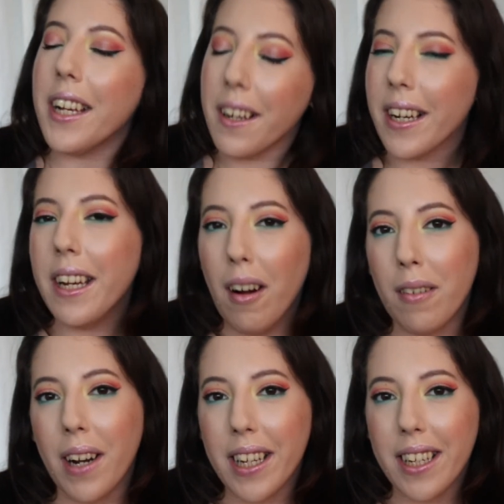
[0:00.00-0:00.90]
You're here
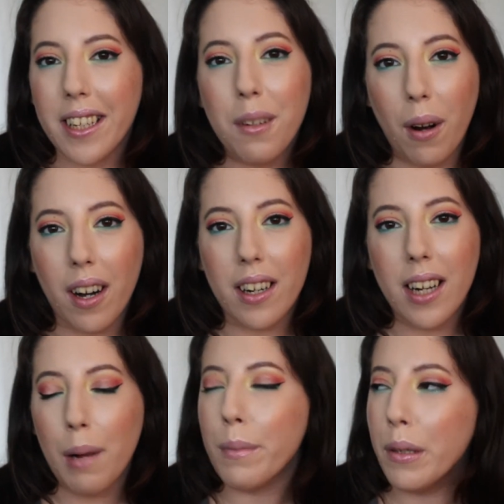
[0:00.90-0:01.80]
already. You are.
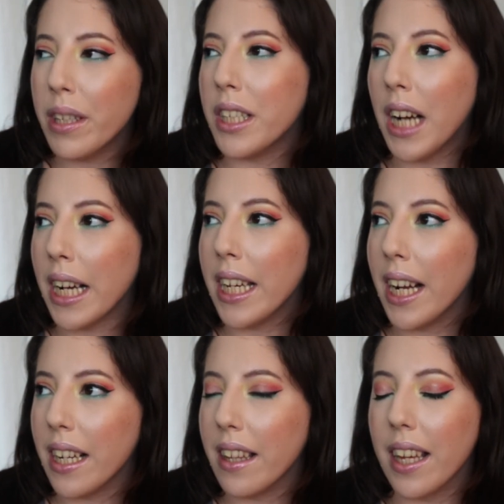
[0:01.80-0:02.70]
I'm doing the Jackie
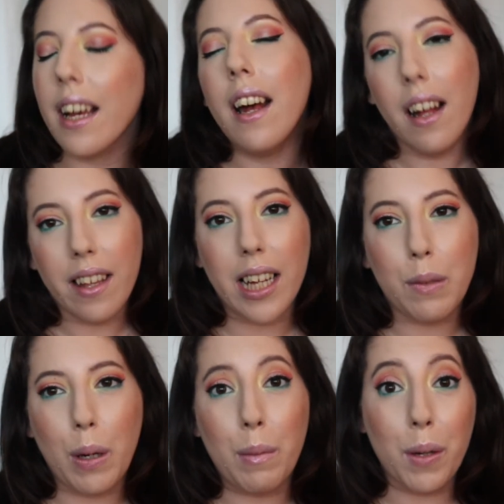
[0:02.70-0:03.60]
Aina thing.
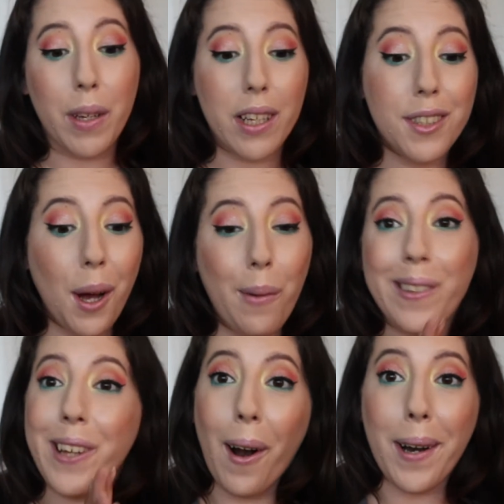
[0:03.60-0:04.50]
That's what I'm doing. So
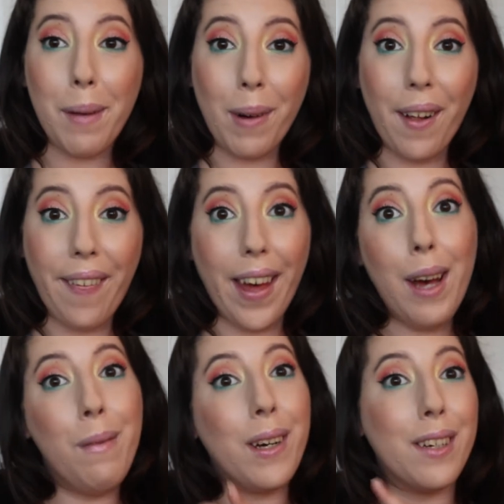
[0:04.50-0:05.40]
sorry about
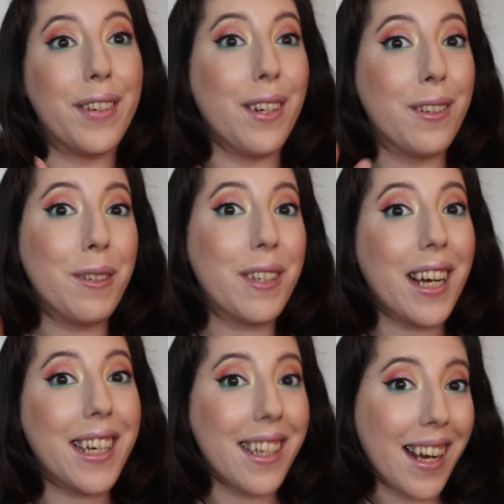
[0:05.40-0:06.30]
that, but if you don't know who
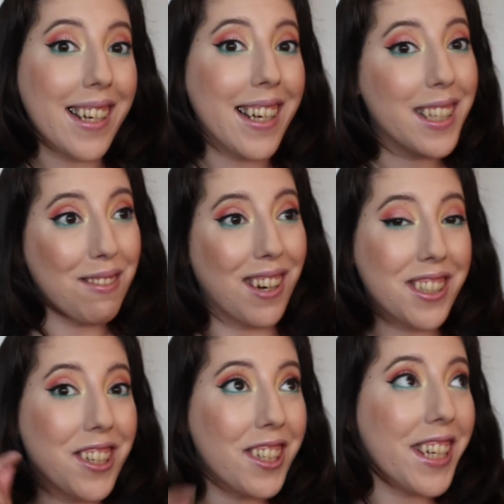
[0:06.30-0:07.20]
Jackie Aina is,
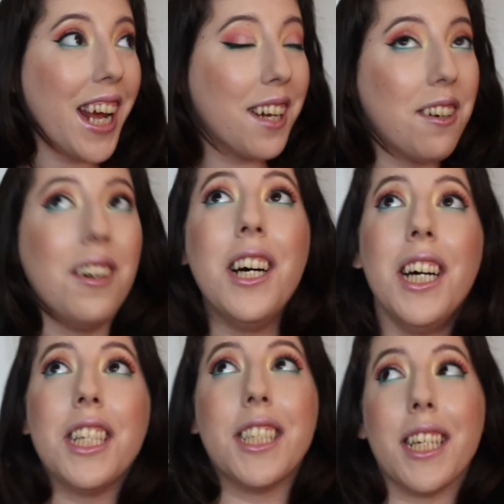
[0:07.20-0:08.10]
watch her channel.
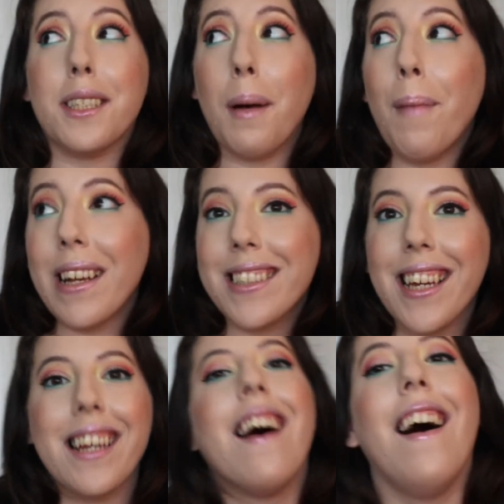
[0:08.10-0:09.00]
She's
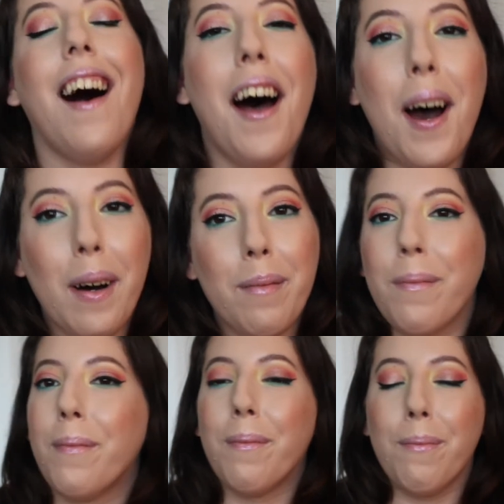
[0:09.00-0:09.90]
amazing.
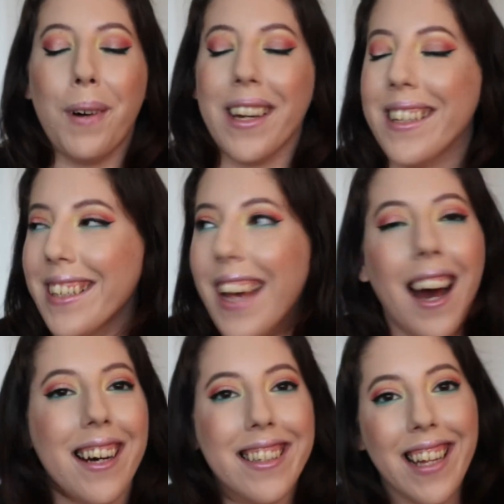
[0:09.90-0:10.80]
Um, but
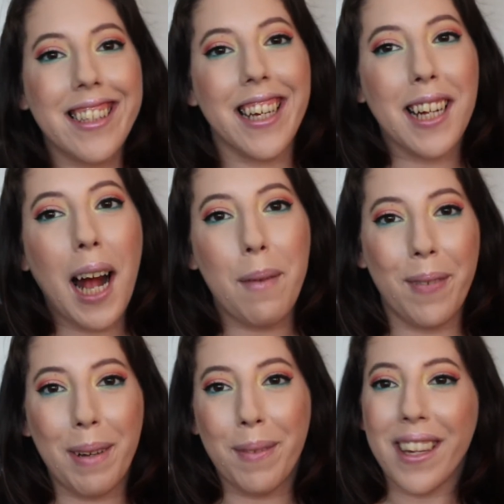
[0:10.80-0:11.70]
yeah, that's it. I'm
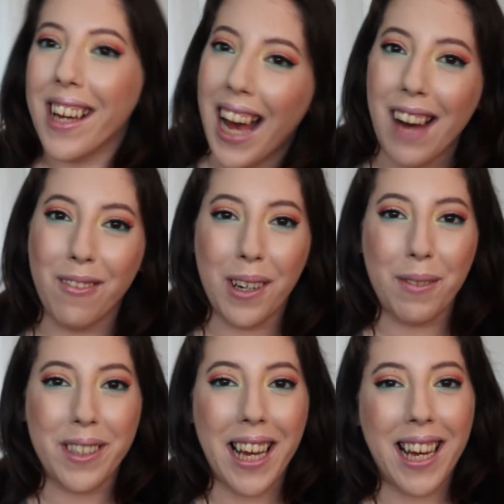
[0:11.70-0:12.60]
rambling. Have a
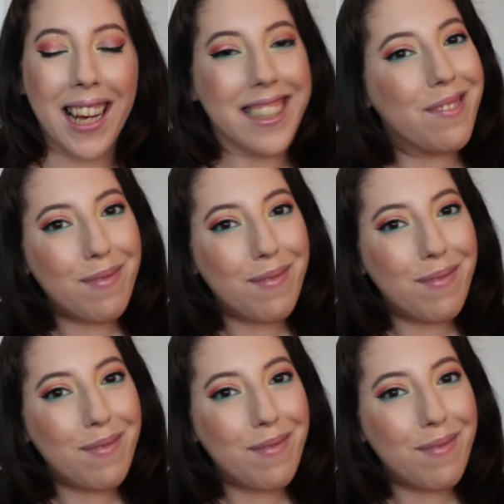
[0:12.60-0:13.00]
wonderful day, guys.